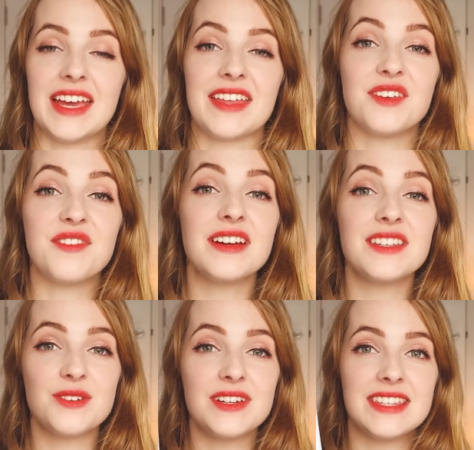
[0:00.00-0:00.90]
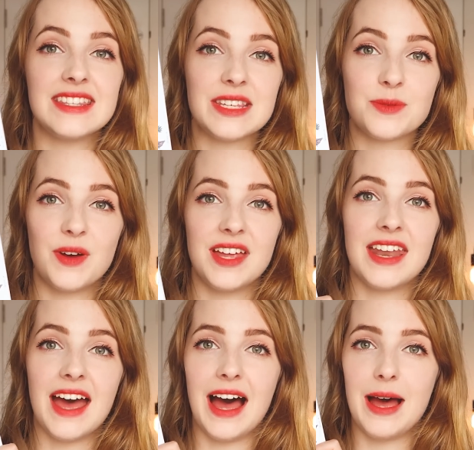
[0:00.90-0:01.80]
yeah, the fairy stories in this one,
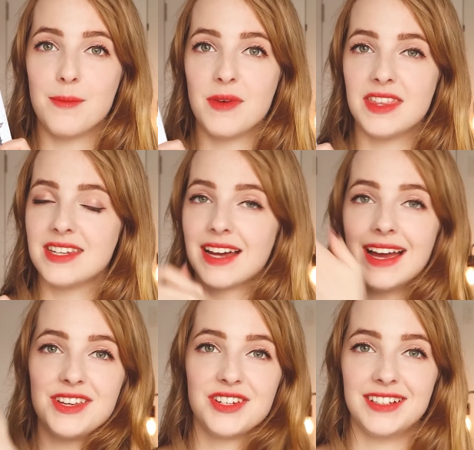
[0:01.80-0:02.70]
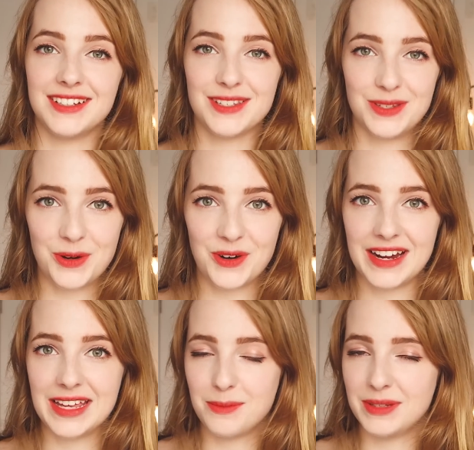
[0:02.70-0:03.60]
the titular
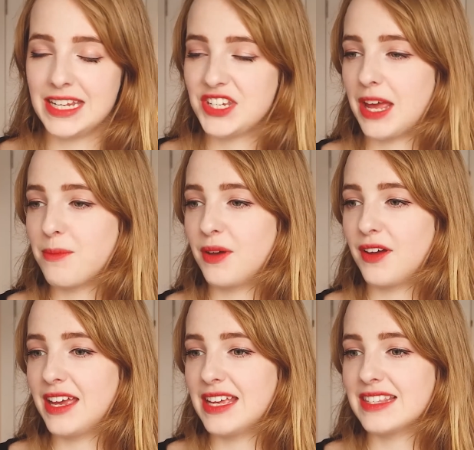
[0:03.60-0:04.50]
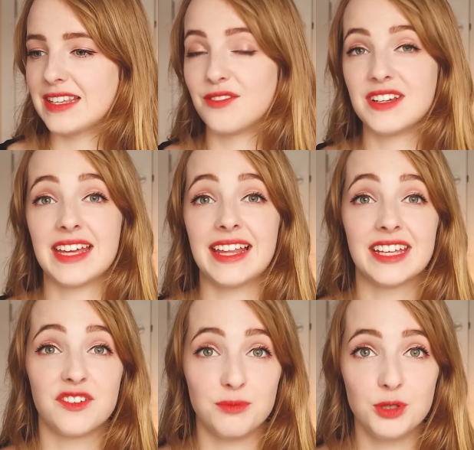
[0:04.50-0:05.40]
story, The Bloody Chamber, is a retelling
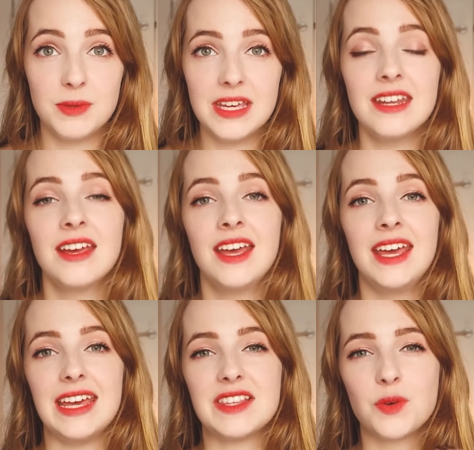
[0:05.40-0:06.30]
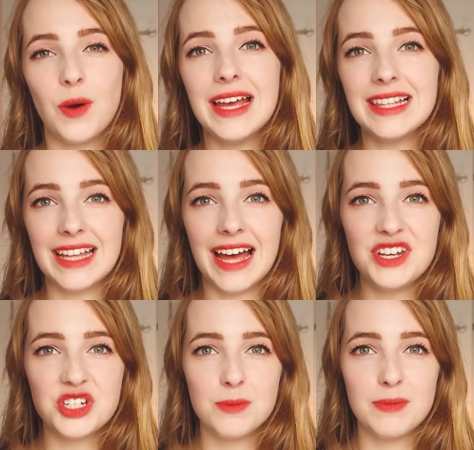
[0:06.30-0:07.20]
of Bluebeard. It's quite
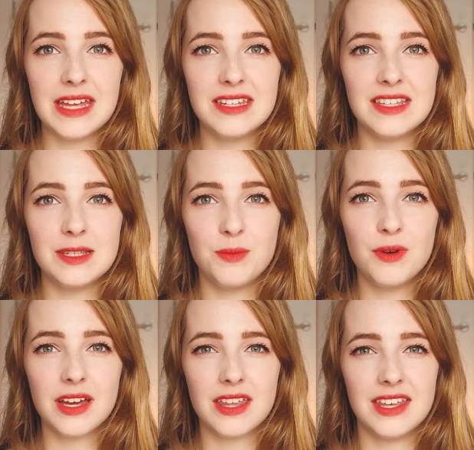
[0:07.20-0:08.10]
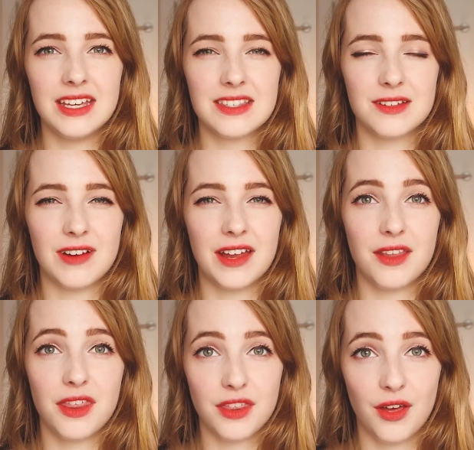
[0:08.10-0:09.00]
large compared to this book. I think it's around a
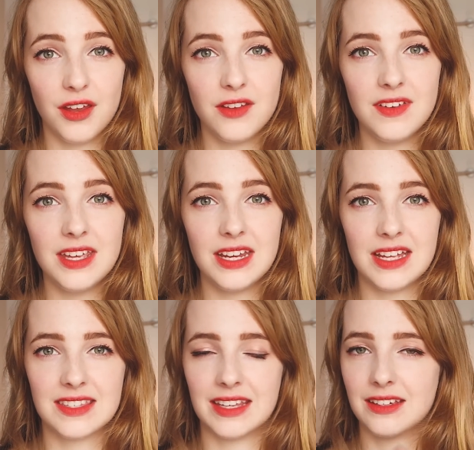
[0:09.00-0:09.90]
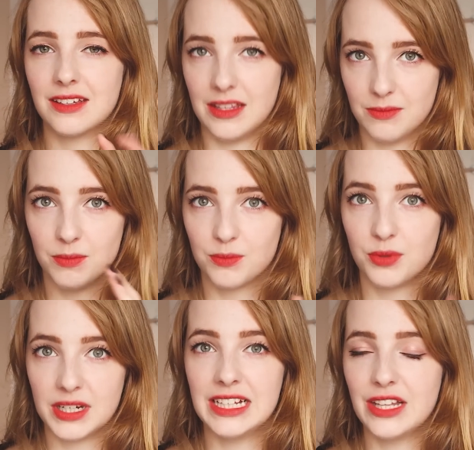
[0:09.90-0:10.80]
third of it. It's like
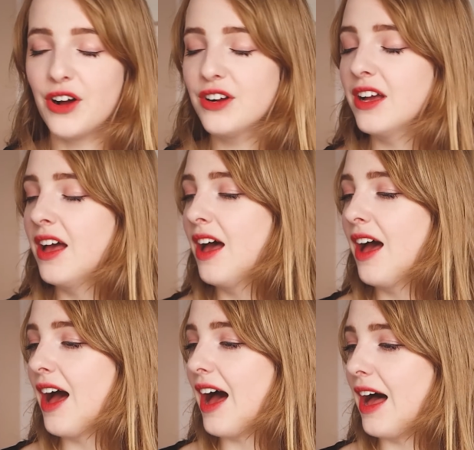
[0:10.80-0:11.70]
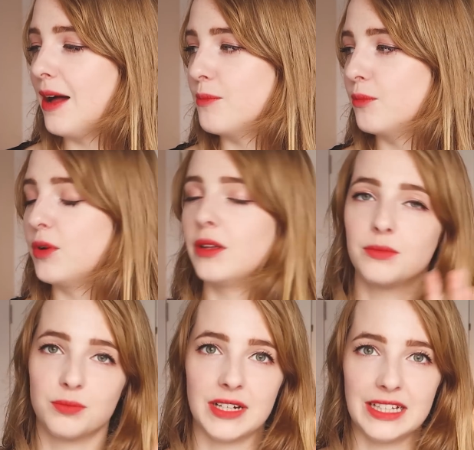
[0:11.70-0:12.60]
pretty long.
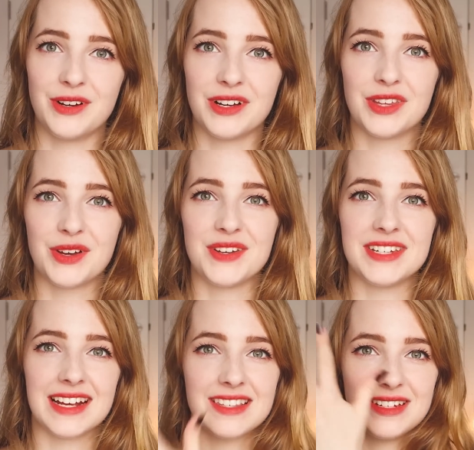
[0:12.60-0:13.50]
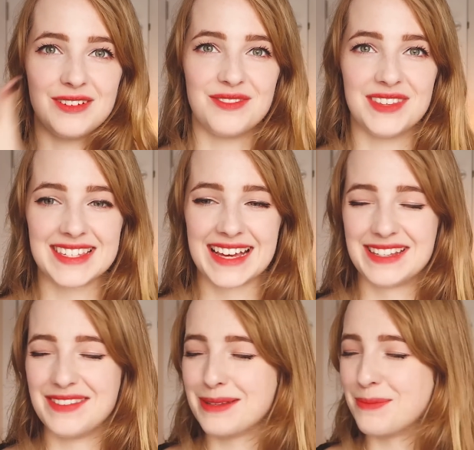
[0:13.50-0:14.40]
Well, pretty long in the context of the size
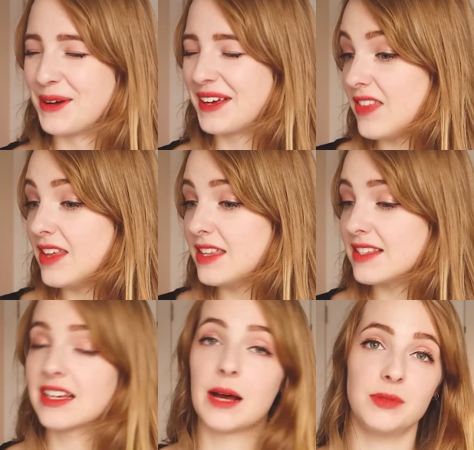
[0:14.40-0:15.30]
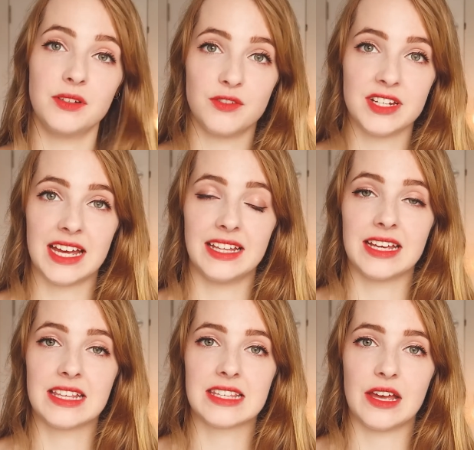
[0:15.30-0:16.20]
of this book. And then there's a couple of
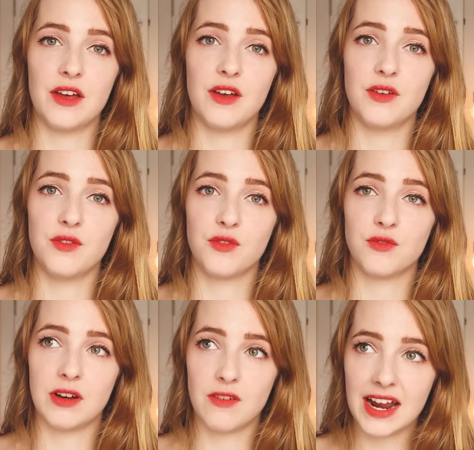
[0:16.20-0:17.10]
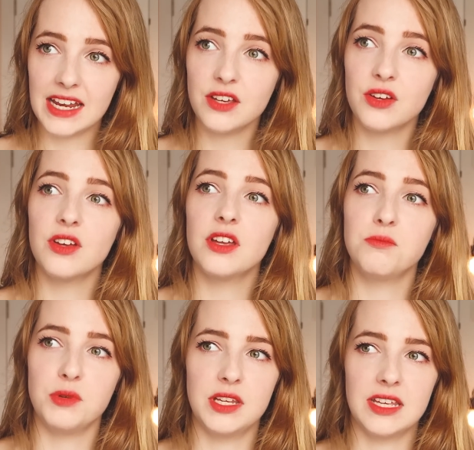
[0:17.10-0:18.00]
retellings of Red Riding Hood,
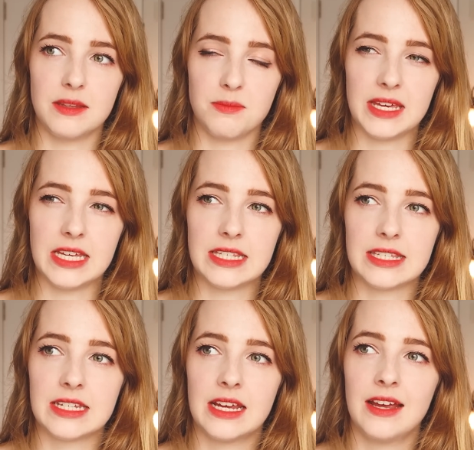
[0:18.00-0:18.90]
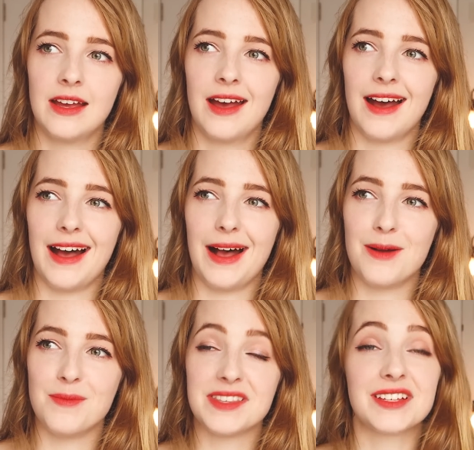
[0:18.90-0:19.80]
Beauty and the Beast.
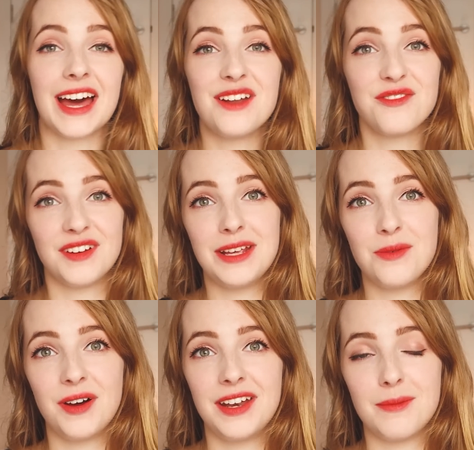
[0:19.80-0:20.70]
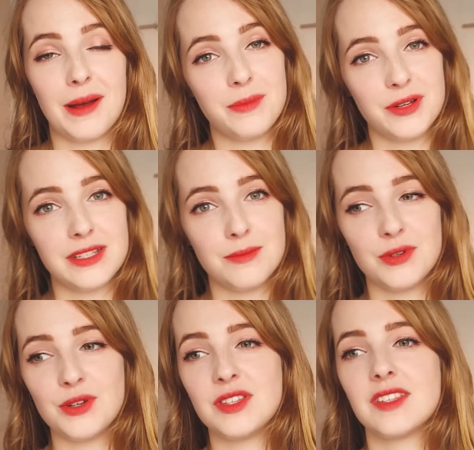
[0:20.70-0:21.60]
There's a kind of funny one about Puss in
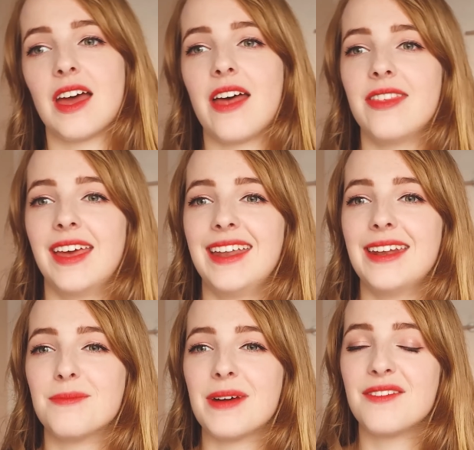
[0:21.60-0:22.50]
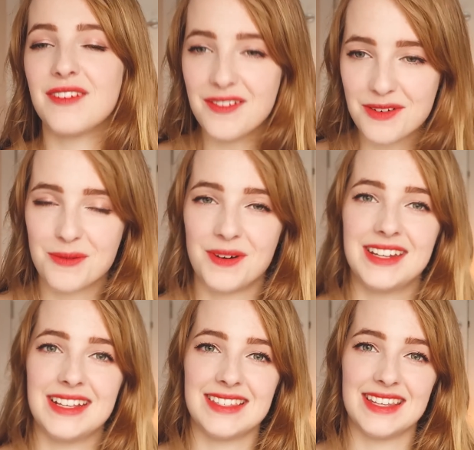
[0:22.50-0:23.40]
Boots, and then my favorite one
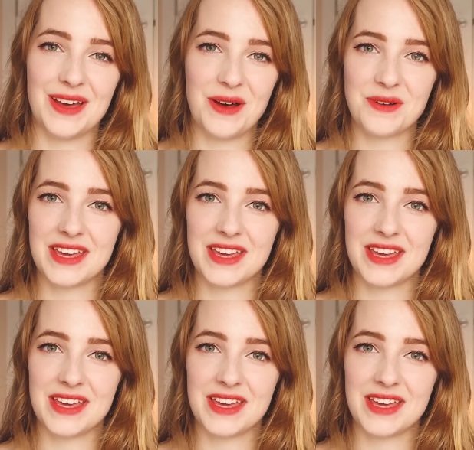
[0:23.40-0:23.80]
is The Earl